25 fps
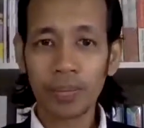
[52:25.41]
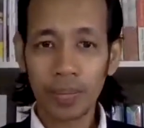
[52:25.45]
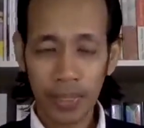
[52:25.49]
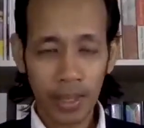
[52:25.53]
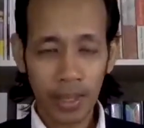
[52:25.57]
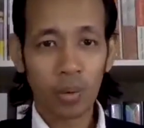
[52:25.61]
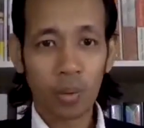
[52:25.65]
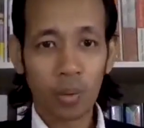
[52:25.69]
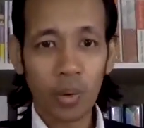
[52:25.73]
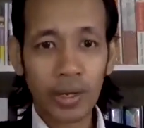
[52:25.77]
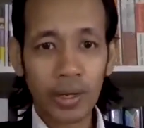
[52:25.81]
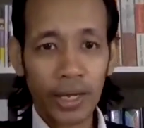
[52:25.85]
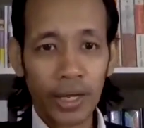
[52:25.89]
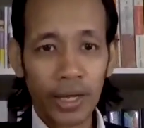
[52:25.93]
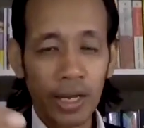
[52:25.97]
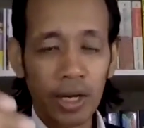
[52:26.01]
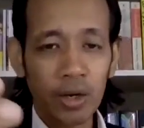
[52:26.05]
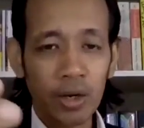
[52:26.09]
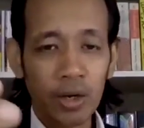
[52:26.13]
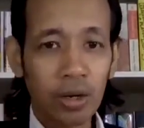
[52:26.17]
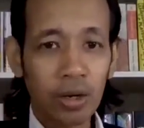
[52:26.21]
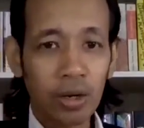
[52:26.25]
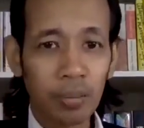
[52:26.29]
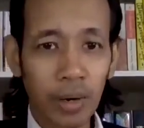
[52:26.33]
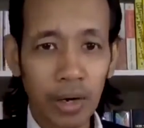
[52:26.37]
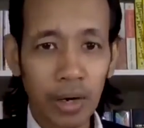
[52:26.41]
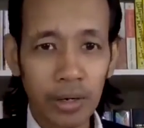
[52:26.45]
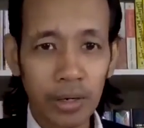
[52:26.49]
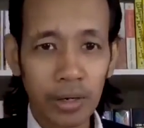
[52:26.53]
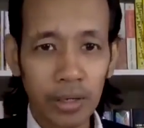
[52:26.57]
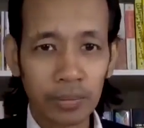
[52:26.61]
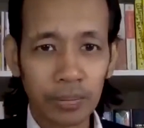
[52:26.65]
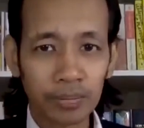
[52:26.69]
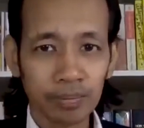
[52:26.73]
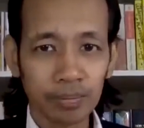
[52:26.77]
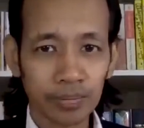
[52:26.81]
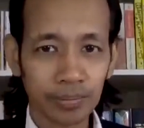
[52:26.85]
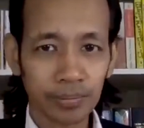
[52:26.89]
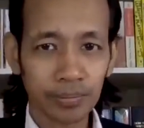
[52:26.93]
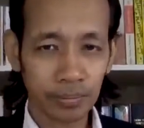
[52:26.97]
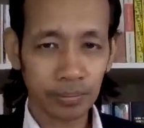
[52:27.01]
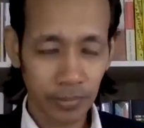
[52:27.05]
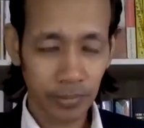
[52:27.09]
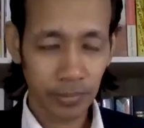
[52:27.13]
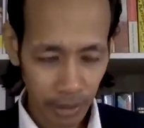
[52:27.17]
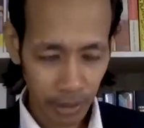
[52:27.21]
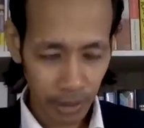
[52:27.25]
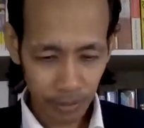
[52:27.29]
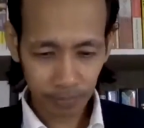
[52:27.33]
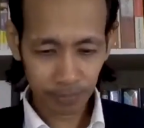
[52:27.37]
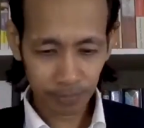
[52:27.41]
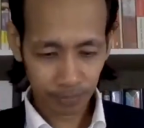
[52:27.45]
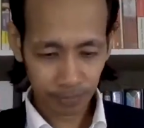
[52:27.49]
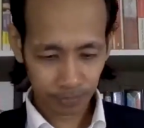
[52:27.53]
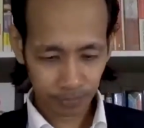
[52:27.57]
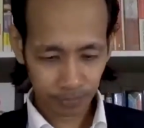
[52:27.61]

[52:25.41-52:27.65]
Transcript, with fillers: Now what can I do about it, right?